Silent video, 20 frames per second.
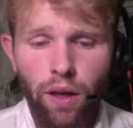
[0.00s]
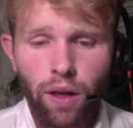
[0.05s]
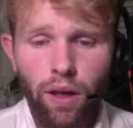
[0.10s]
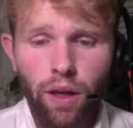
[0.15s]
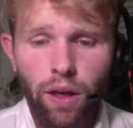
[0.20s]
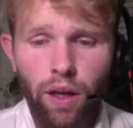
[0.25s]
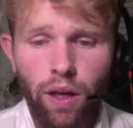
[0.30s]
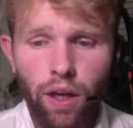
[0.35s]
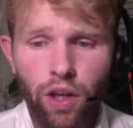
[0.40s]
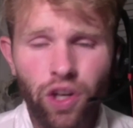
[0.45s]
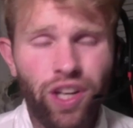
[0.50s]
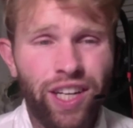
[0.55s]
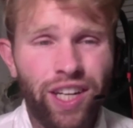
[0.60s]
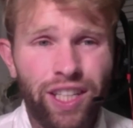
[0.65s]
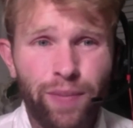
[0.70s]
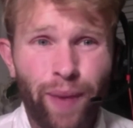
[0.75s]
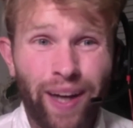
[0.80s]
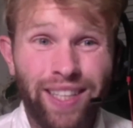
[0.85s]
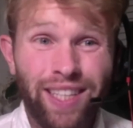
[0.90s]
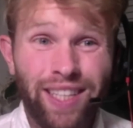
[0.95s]
You can
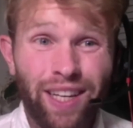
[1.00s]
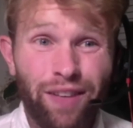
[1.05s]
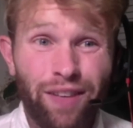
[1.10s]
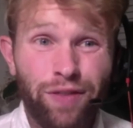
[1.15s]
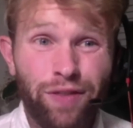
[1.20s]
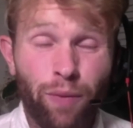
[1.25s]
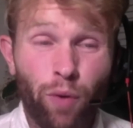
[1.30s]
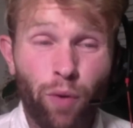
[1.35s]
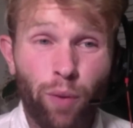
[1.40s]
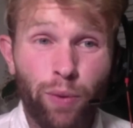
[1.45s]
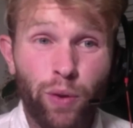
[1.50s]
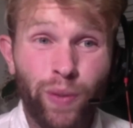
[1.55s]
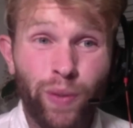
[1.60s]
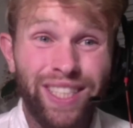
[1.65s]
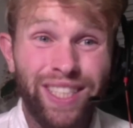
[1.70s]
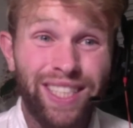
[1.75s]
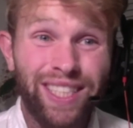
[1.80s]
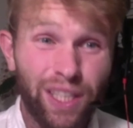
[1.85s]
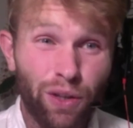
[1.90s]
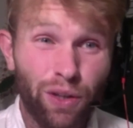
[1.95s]
expect to have somewhere
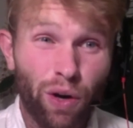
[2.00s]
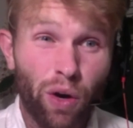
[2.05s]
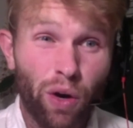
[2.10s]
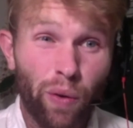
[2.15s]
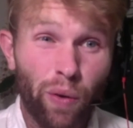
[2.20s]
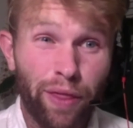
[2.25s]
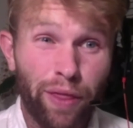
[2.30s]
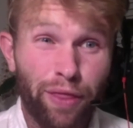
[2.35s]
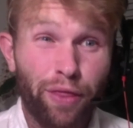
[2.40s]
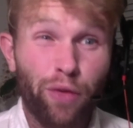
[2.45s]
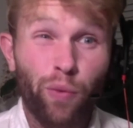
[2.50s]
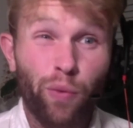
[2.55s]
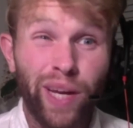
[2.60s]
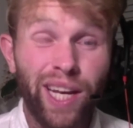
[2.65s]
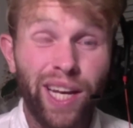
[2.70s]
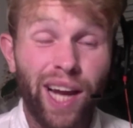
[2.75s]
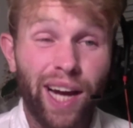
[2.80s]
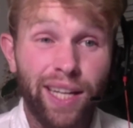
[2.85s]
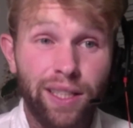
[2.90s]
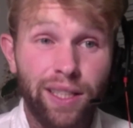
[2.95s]
between 0 and 3
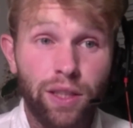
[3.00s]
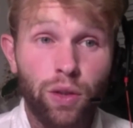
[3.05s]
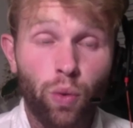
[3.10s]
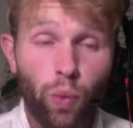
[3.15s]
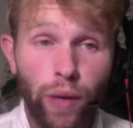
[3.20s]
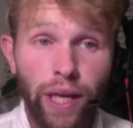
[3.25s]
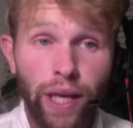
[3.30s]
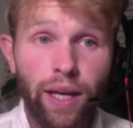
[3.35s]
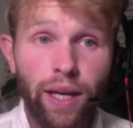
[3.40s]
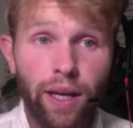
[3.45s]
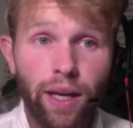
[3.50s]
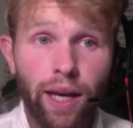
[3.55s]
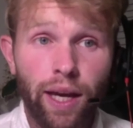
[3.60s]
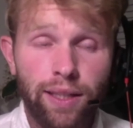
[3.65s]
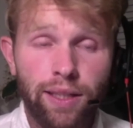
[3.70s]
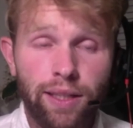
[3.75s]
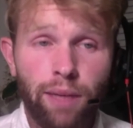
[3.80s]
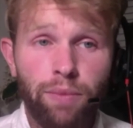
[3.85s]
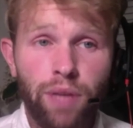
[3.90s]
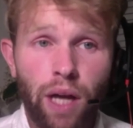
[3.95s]
nights a week
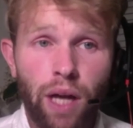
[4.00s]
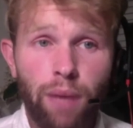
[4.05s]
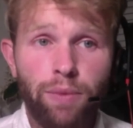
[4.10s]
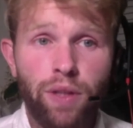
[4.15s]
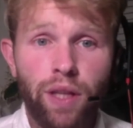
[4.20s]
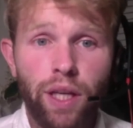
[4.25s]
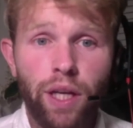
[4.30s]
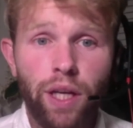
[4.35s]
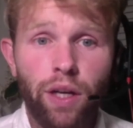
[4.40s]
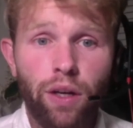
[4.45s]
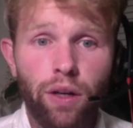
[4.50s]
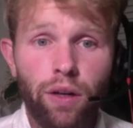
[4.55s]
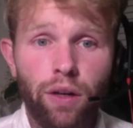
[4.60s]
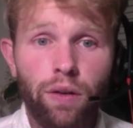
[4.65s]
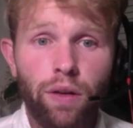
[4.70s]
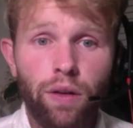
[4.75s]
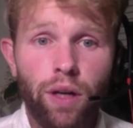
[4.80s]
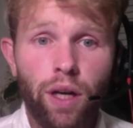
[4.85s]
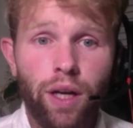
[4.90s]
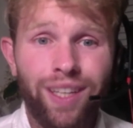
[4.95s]
at some times of the
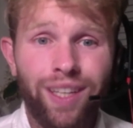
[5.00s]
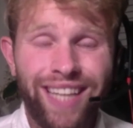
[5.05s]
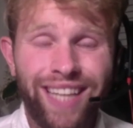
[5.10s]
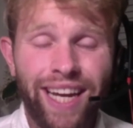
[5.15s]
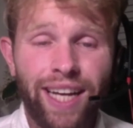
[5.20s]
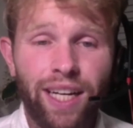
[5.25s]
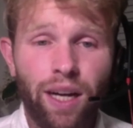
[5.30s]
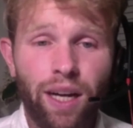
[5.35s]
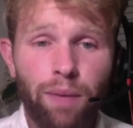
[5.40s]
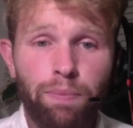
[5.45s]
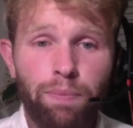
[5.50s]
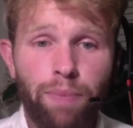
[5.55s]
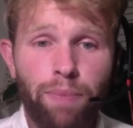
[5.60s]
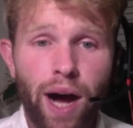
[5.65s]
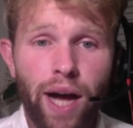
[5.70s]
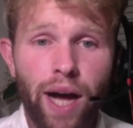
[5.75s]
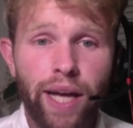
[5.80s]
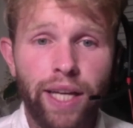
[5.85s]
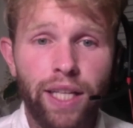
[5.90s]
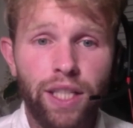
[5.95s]
year taken up
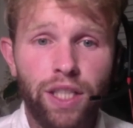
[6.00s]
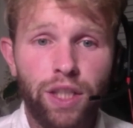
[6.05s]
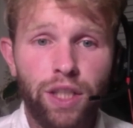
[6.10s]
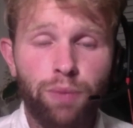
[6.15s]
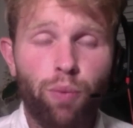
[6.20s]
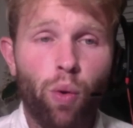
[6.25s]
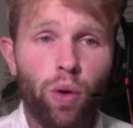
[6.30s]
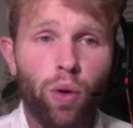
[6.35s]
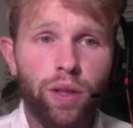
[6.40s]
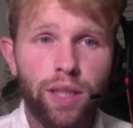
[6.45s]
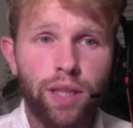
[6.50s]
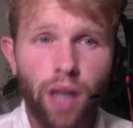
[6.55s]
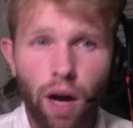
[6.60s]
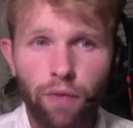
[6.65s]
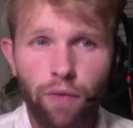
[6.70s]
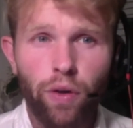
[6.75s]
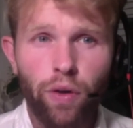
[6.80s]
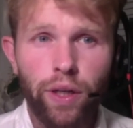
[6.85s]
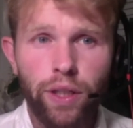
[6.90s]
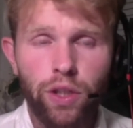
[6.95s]
by sports
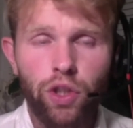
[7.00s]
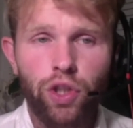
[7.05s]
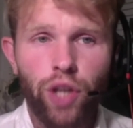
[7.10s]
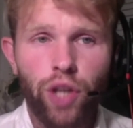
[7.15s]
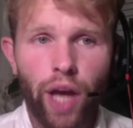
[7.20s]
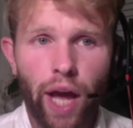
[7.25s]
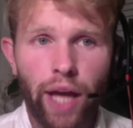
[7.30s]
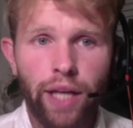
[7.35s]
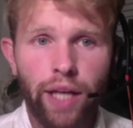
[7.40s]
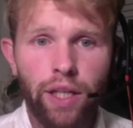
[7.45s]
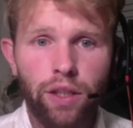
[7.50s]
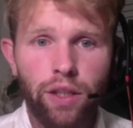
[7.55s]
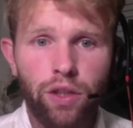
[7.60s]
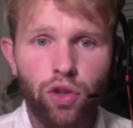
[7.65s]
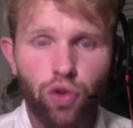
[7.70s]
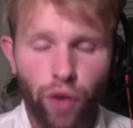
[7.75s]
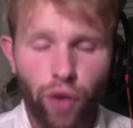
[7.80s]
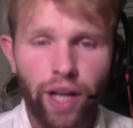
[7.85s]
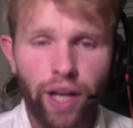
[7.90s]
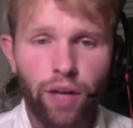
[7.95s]
coverage and
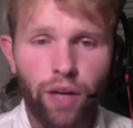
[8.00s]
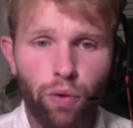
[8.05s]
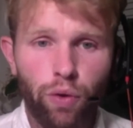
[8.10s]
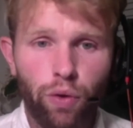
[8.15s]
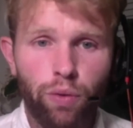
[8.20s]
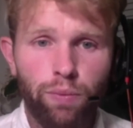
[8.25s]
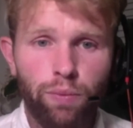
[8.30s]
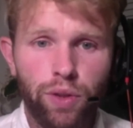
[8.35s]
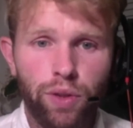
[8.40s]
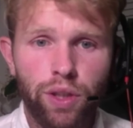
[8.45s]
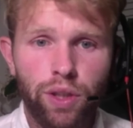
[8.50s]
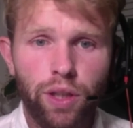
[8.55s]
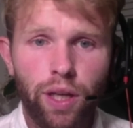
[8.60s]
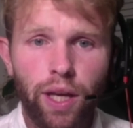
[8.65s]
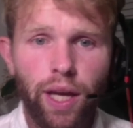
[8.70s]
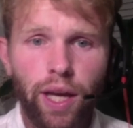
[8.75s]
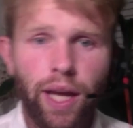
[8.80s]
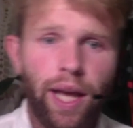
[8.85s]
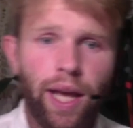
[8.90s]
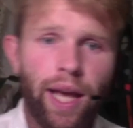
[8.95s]
training rooms.
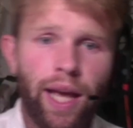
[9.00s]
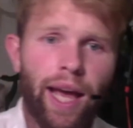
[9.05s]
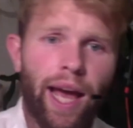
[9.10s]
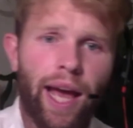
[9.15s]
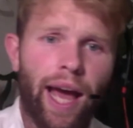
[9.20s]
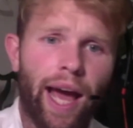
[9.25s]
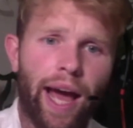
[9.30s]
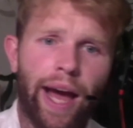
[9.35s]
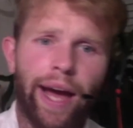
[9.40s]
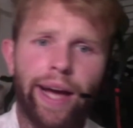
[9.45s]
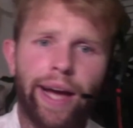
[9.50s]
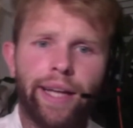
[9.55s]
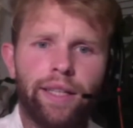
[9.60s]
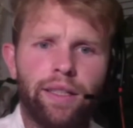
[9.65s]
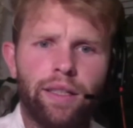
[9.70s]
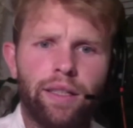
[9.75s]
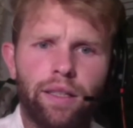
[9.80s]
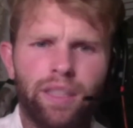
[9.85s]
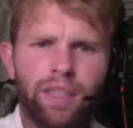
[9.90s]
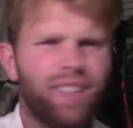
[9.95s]

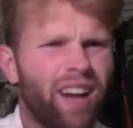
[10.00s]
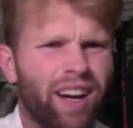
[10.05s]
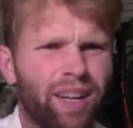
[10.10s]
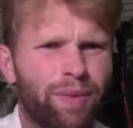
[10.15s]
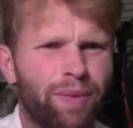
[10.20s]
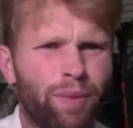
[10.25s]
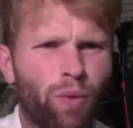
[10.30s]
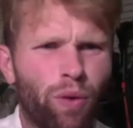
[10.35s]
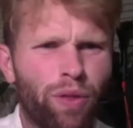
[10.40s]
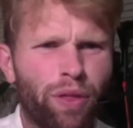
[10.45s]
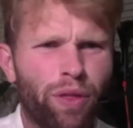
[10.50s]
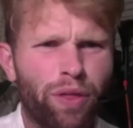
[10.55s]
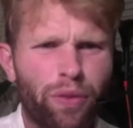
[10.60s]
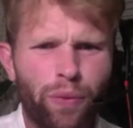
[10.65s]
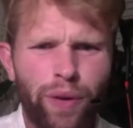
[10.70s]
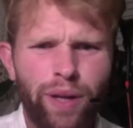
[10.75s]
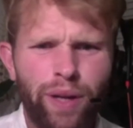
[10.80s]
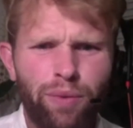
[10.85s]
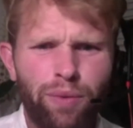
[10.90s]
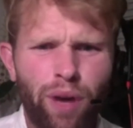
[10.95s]
And it's not going to be more than
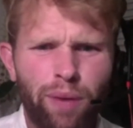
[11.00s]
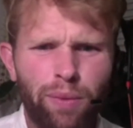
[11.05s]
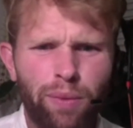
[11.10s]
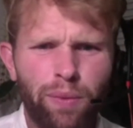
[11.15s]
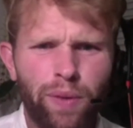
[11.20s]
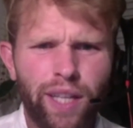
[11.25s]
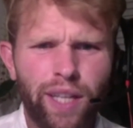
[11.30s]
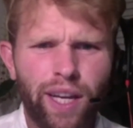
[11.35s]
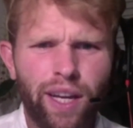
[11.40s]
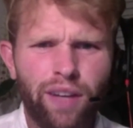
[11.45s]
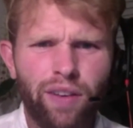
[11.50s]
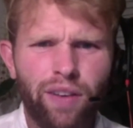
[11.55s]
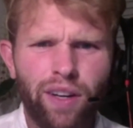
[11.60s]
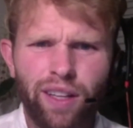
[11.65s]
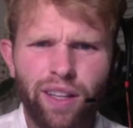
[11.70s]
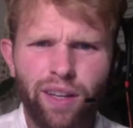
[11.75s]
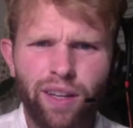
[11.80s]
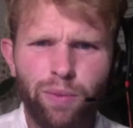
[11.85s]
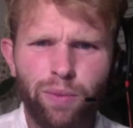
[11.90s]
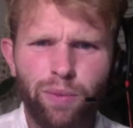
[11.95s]
3 probably, Ken,
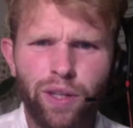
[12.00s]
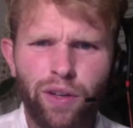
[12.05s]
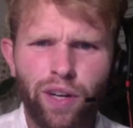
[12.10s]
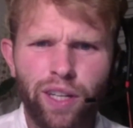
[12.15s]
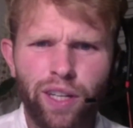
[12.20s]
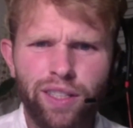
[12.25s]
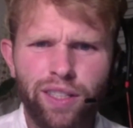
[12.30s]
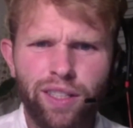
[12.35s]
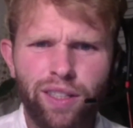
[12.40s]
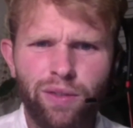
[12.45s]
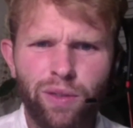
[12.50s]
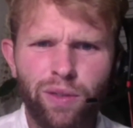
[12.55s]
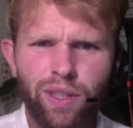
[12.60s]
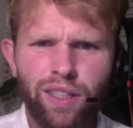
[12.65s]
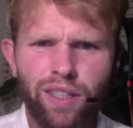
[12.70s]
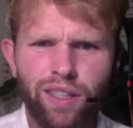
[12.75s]
right? That would be crazy, wouldn't it?